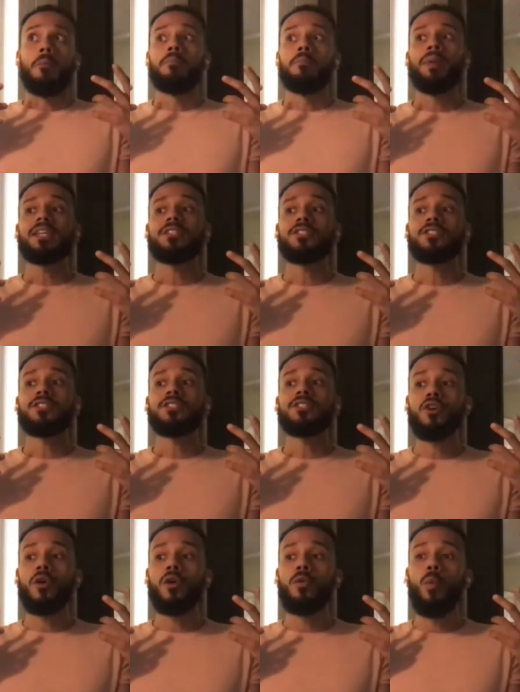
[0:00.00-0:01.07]
based
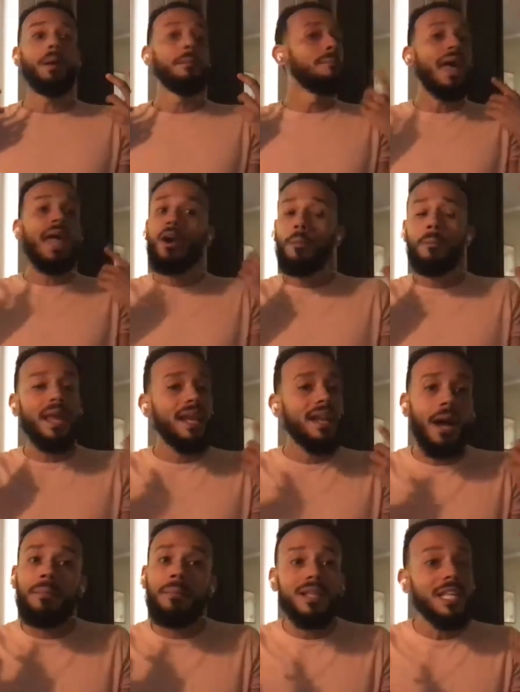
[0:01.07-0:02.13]
on what may or may
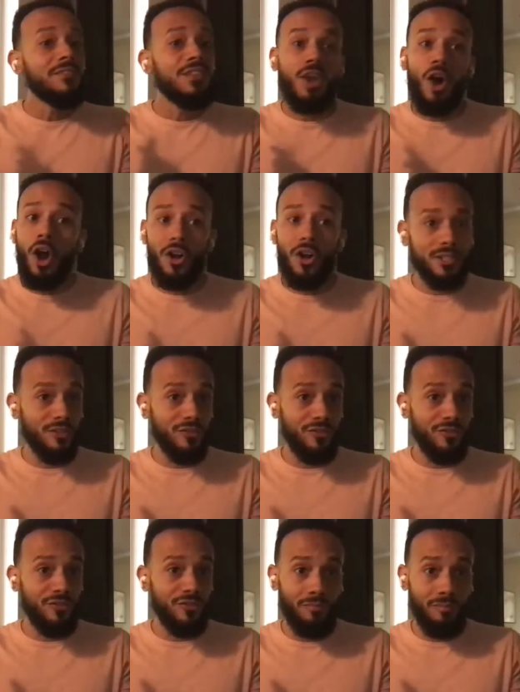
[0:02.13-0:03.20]
not believe in the hearts
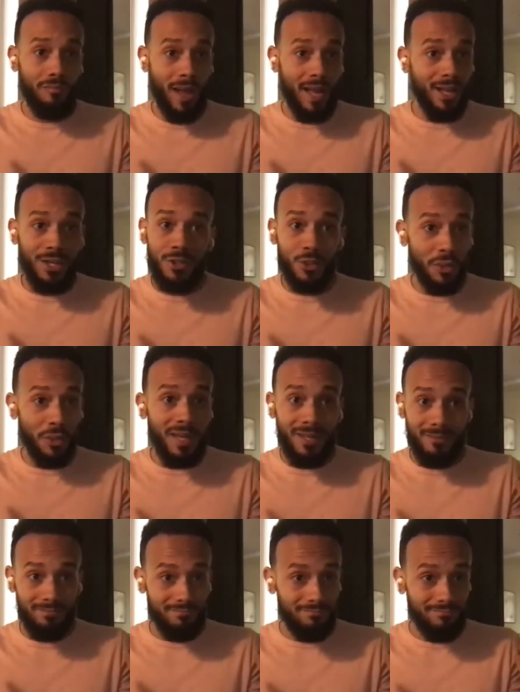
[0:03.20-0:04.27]
of my countrymen.
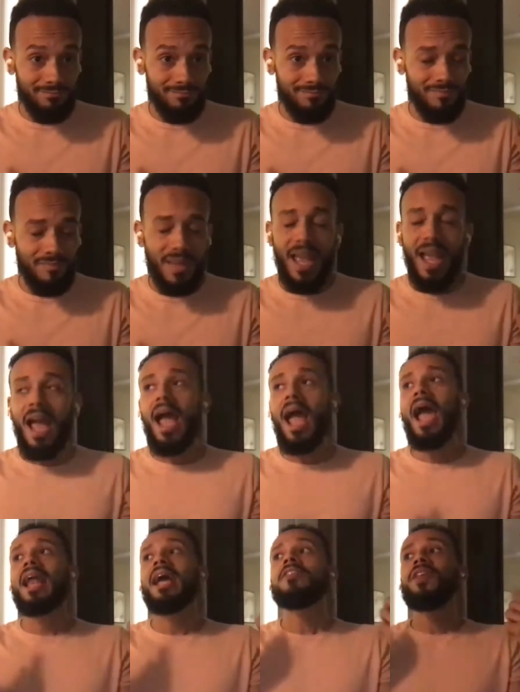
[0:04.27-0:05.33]

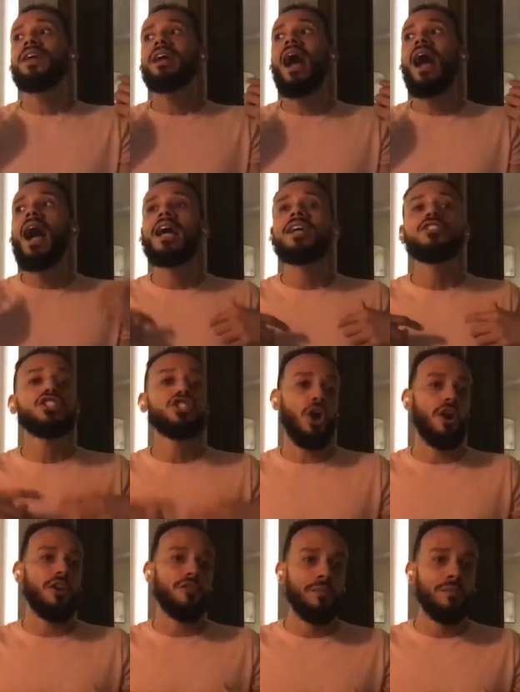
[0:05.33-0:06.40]
And I think I
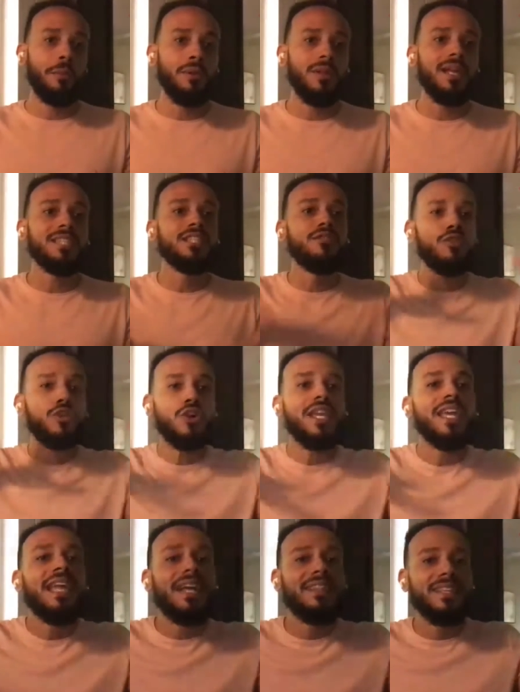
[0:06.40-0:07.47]
start from the place of
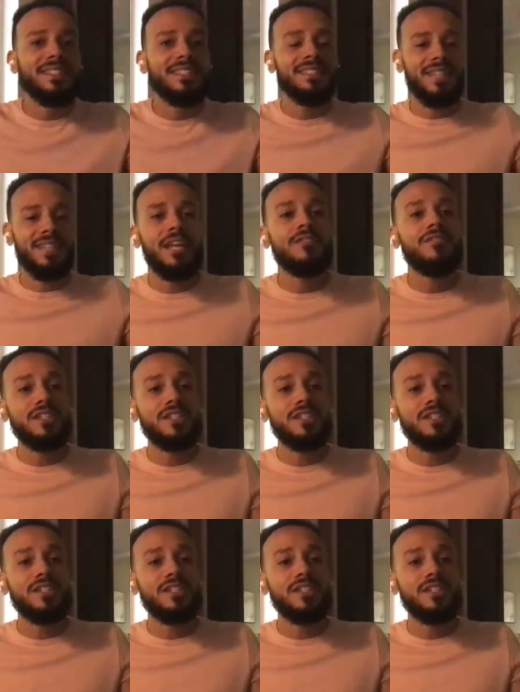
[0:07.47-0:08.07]
looking at the state of